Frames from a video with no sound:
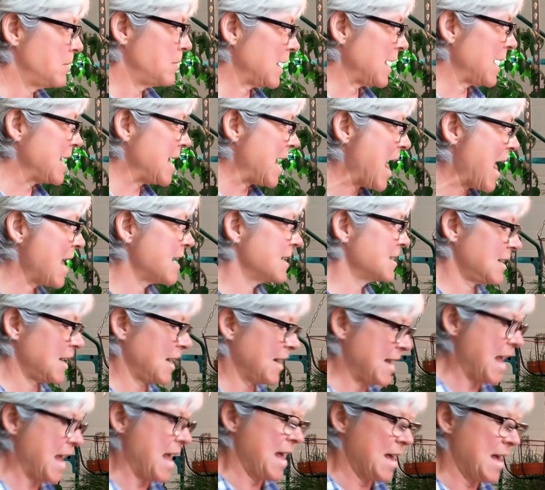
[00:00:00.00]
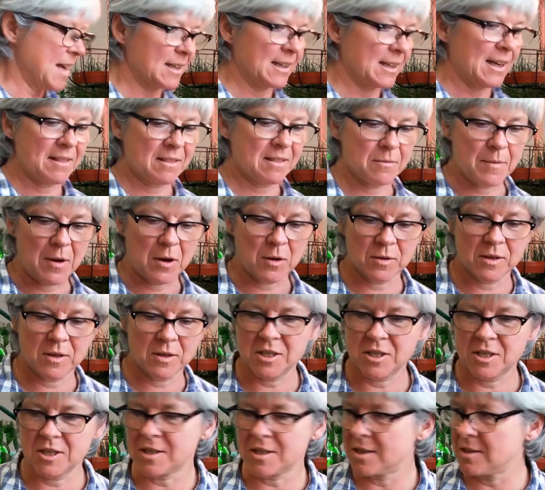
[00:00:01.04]
I can't let them out.
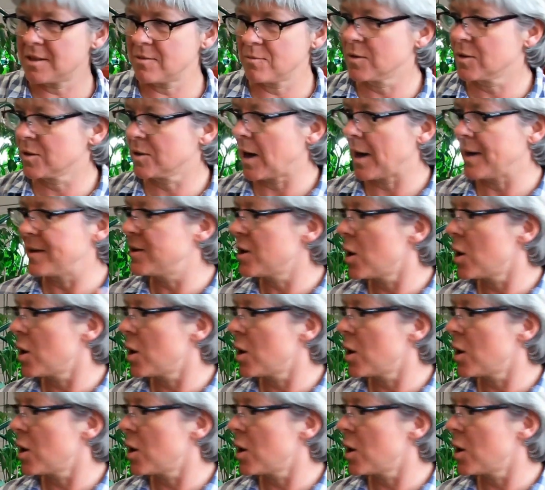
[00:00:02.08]
It's just I